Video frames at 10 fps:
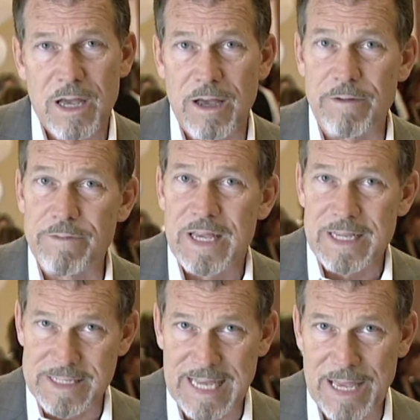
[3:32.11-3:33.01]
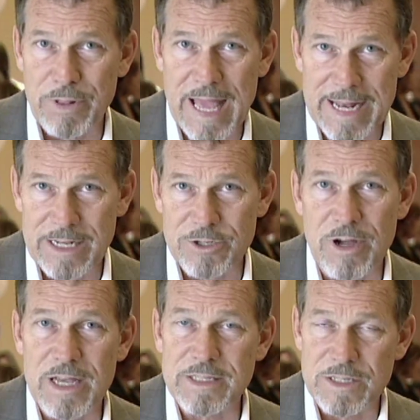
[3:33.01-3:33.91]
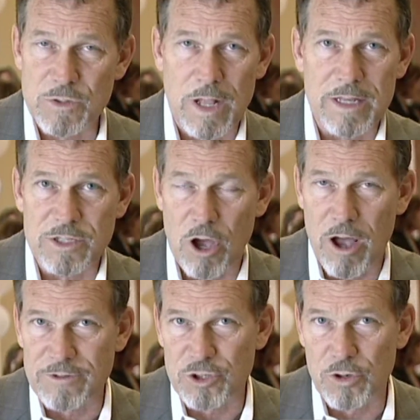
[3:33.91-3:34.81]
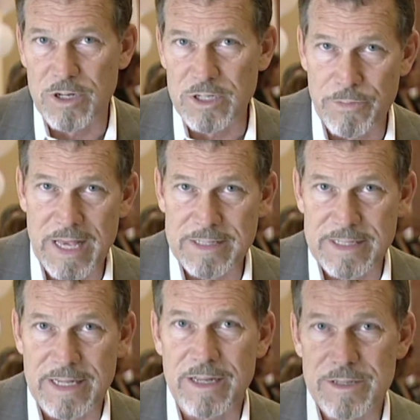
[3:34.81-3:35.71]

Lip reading: of estate planning trusts as well as offshore and domestic